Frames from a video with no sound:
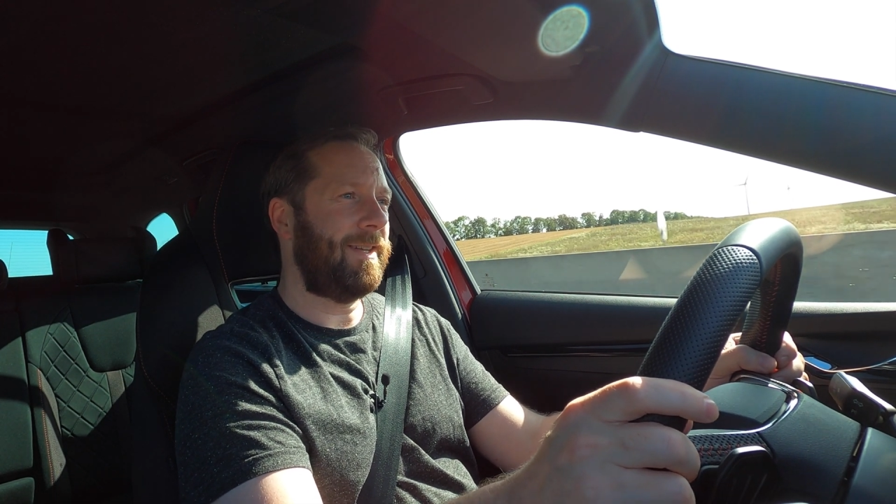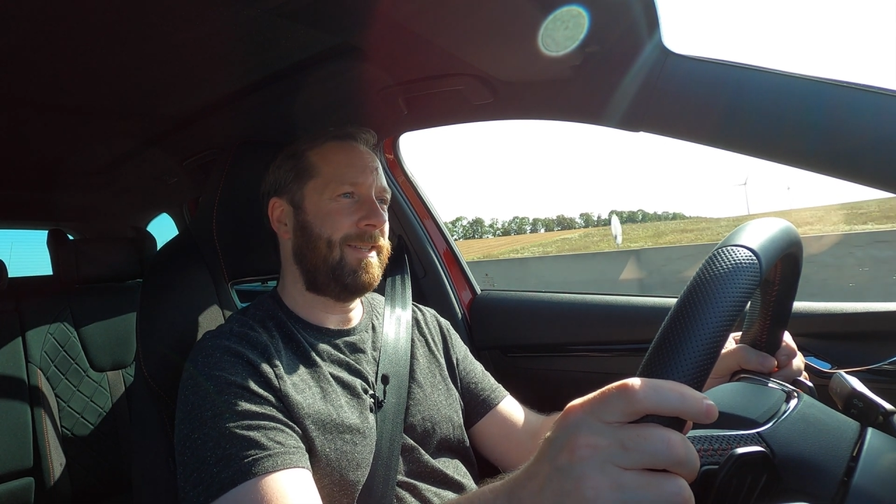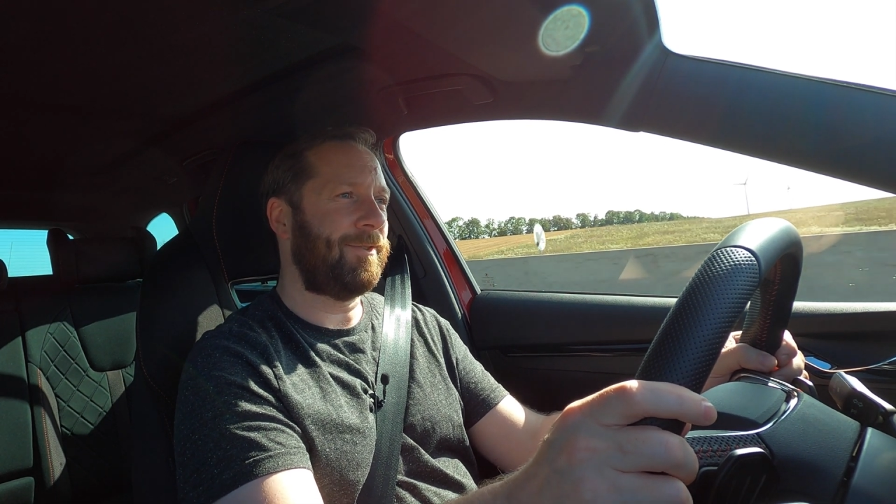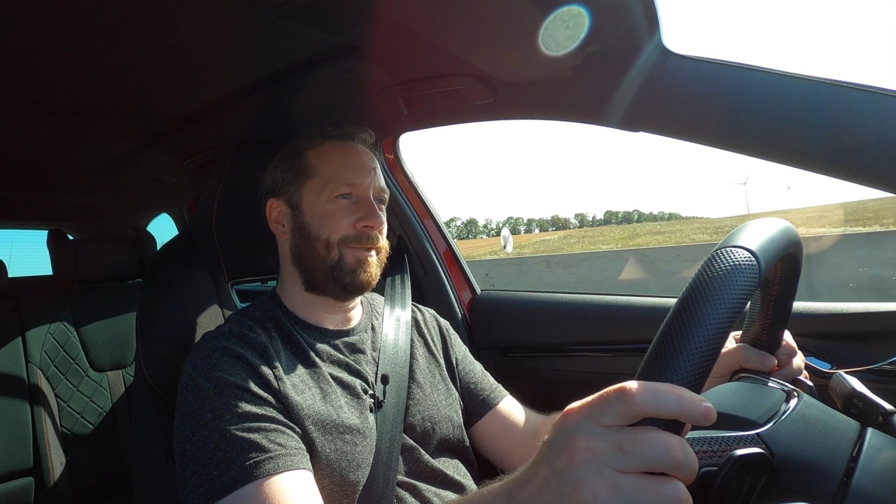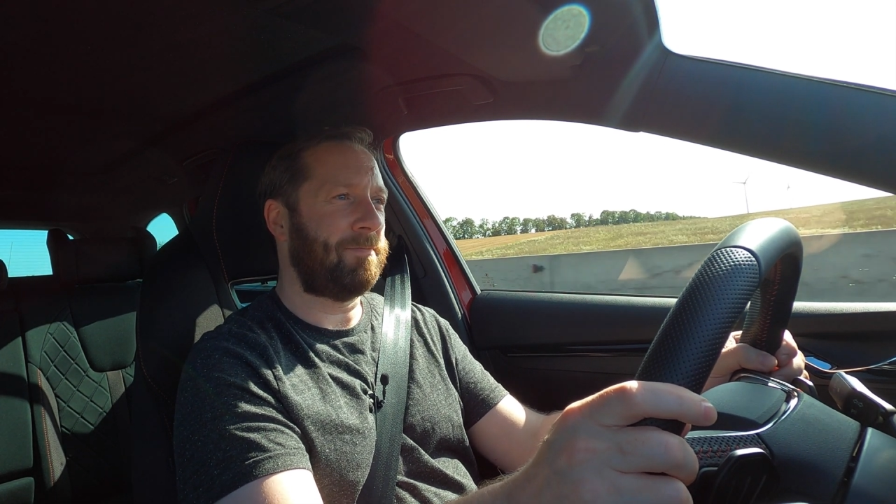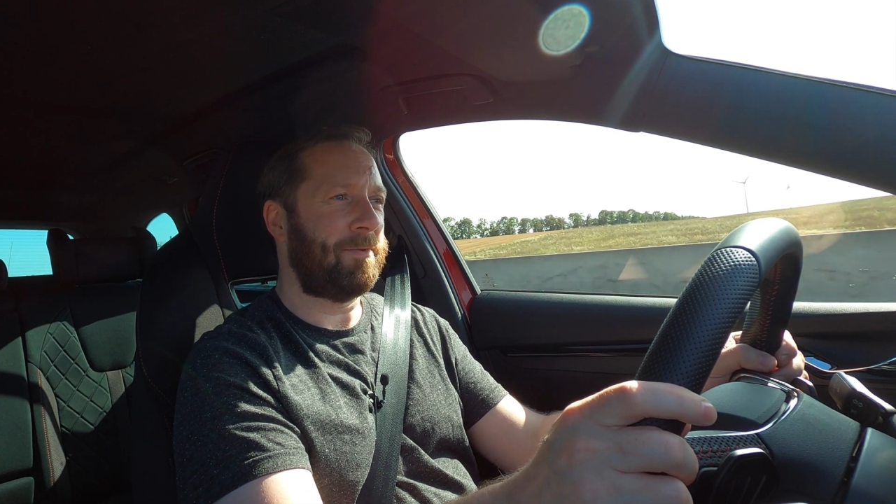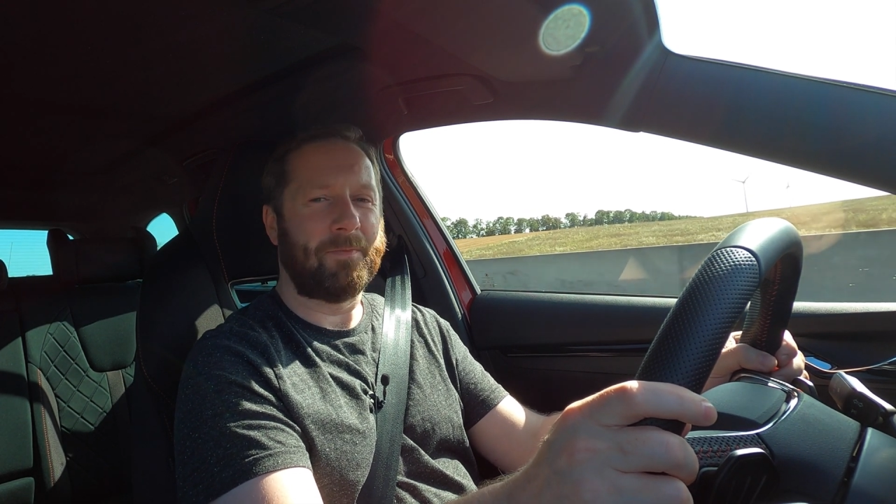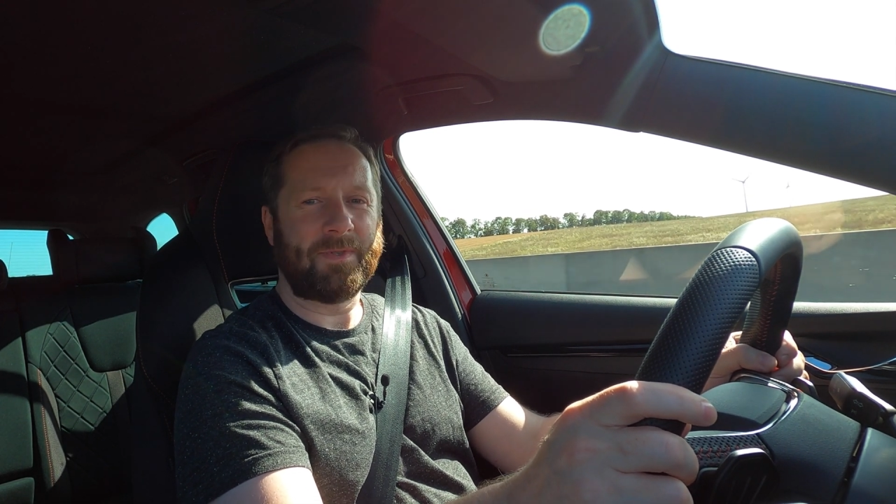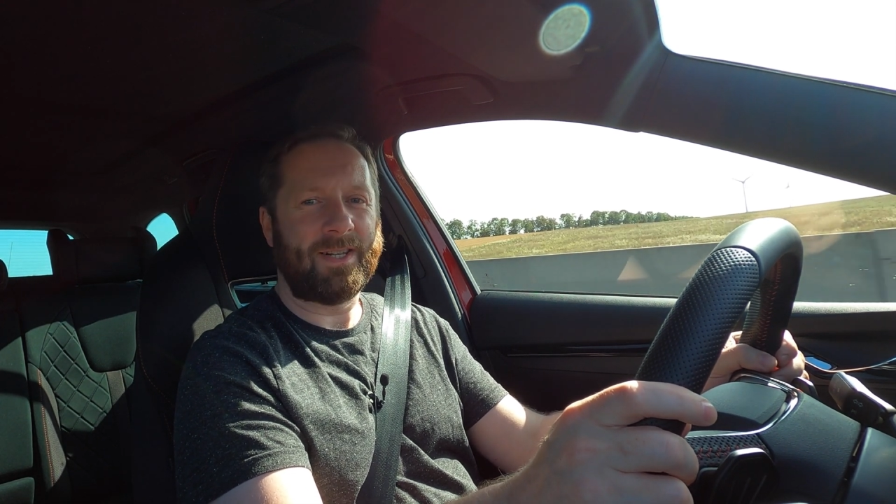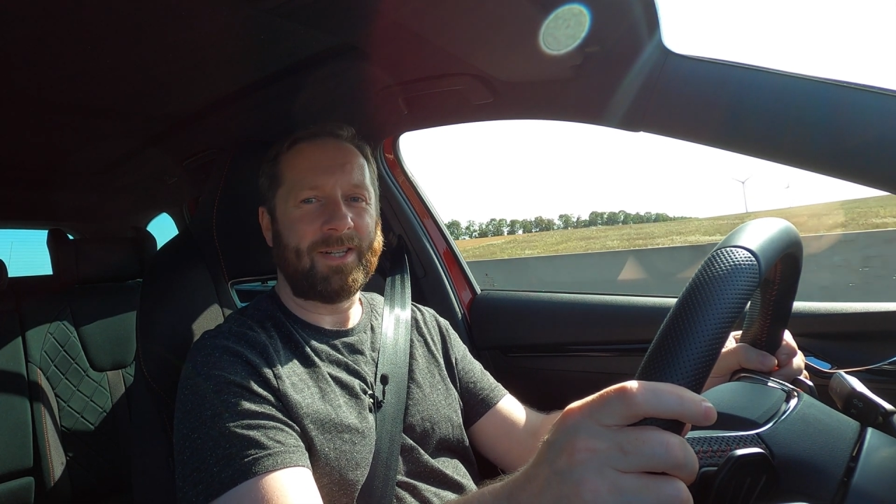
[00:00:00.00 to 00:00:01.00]
It just
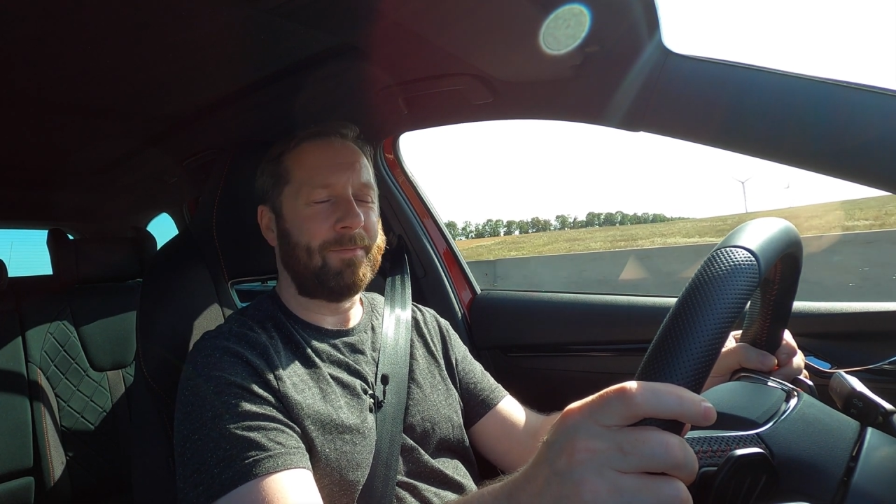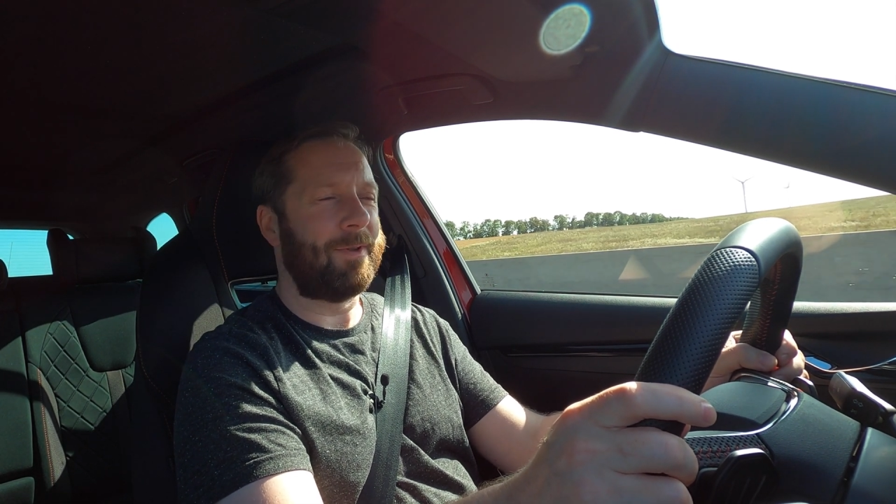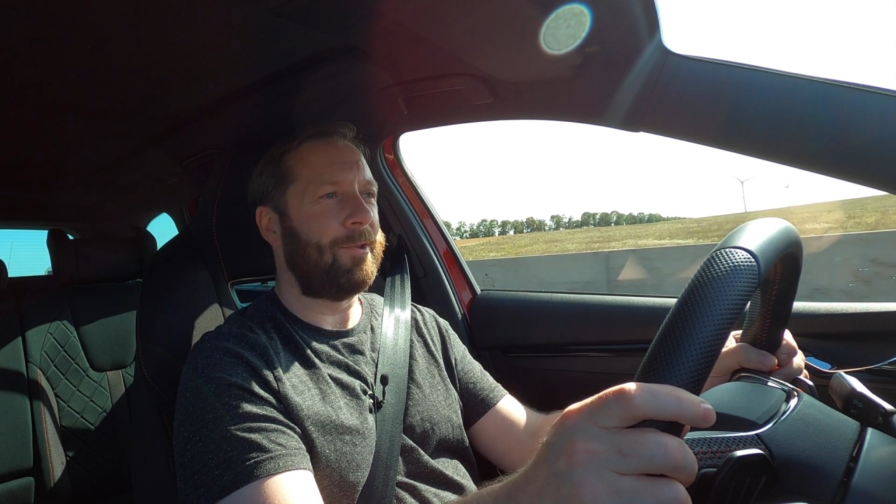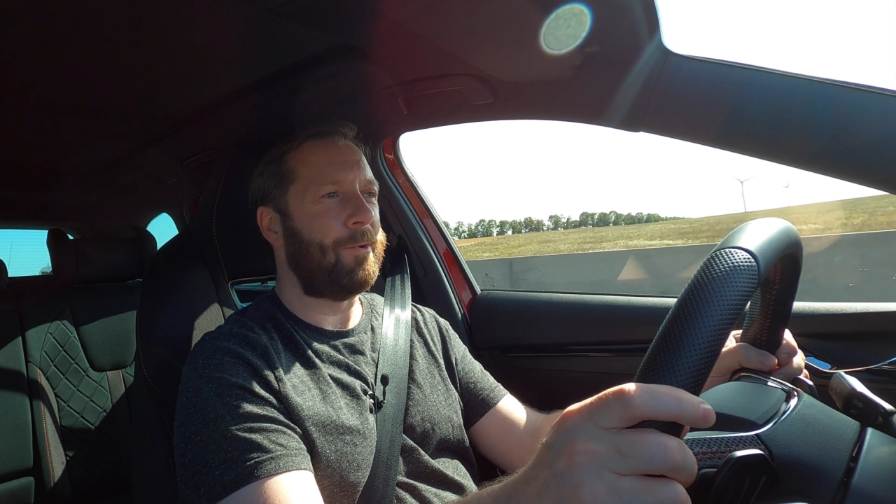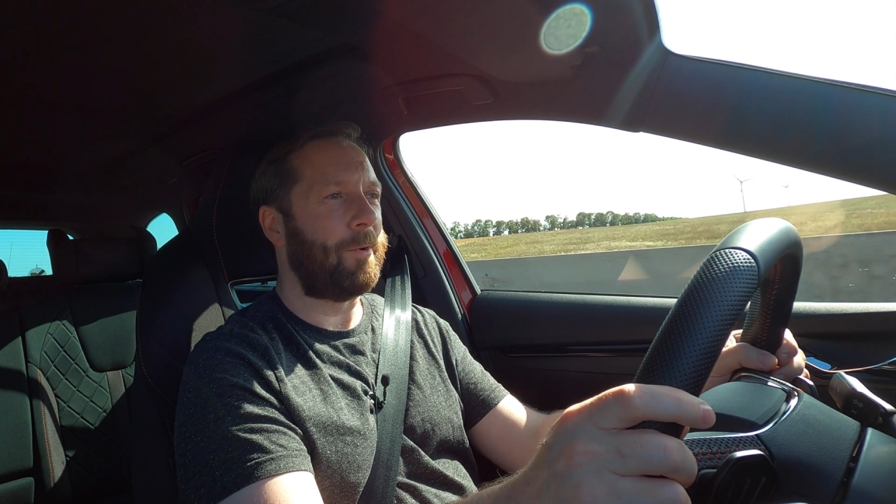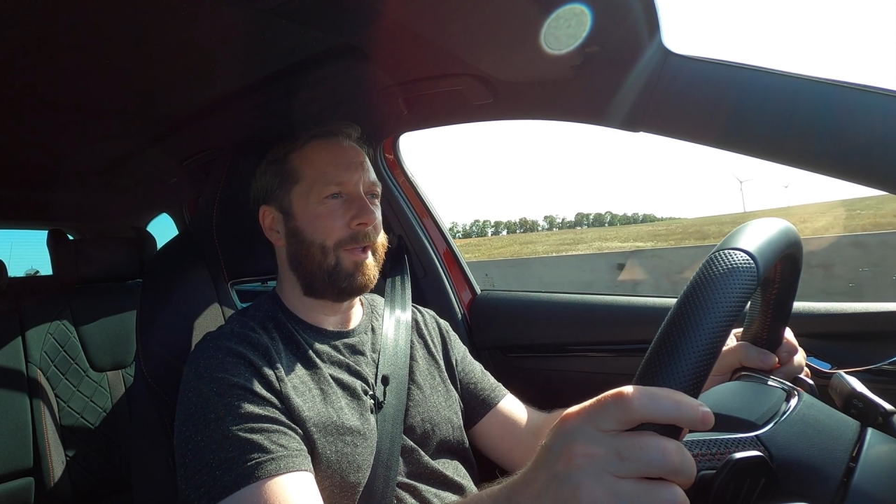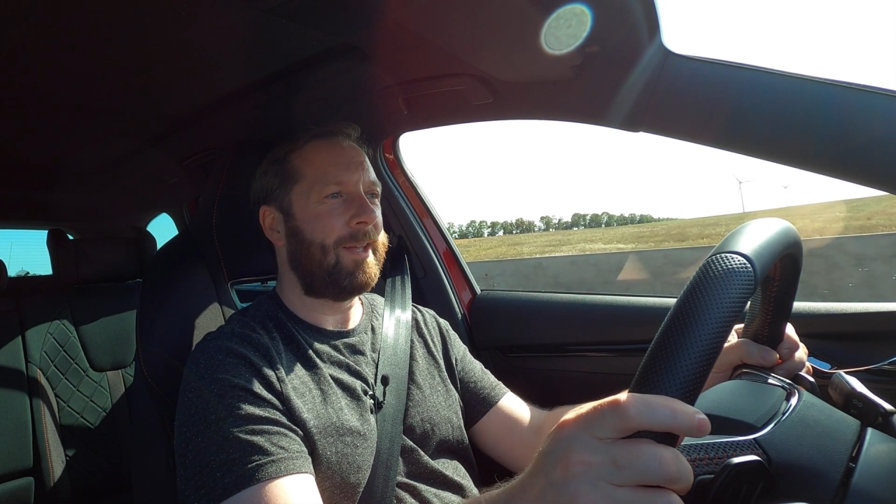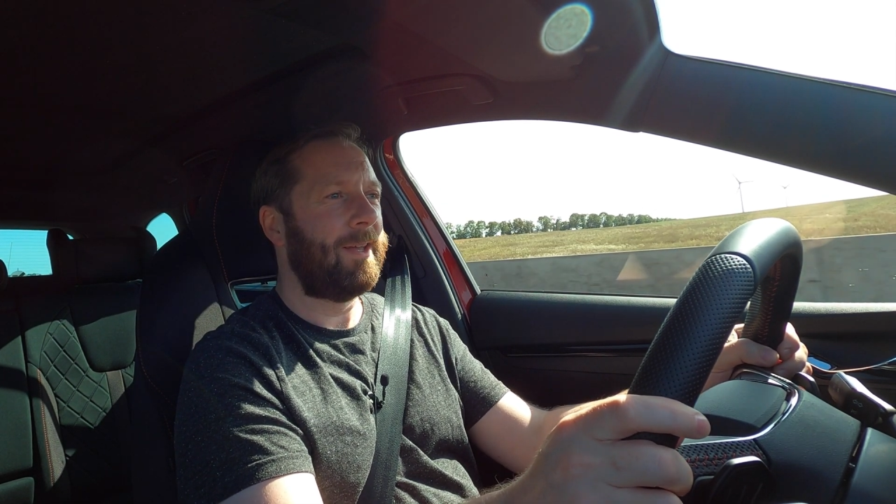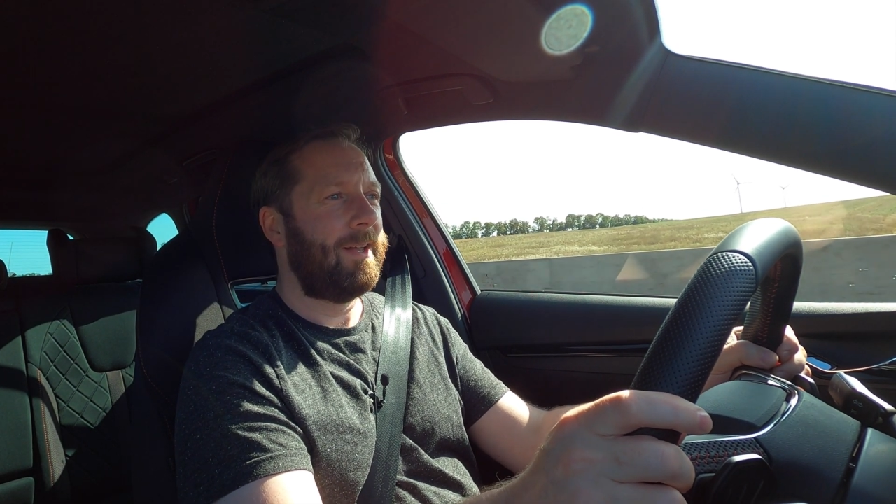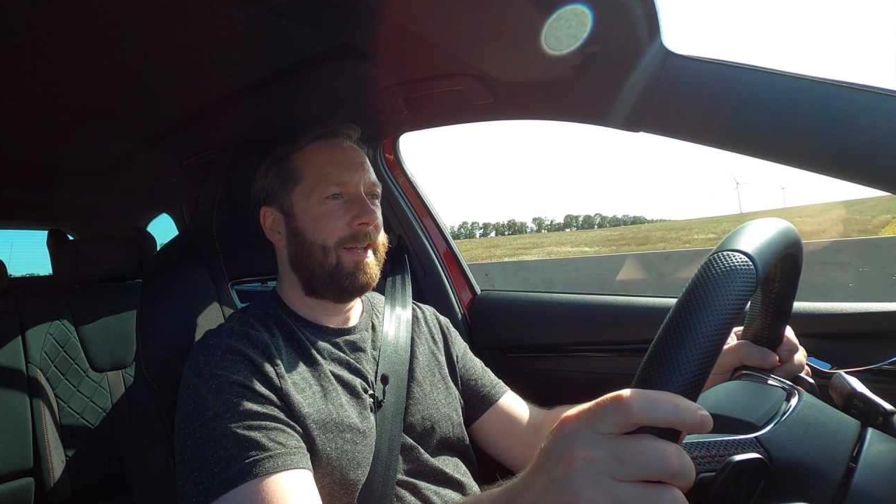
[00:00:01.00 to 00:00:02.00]
becomes a little bit annoying.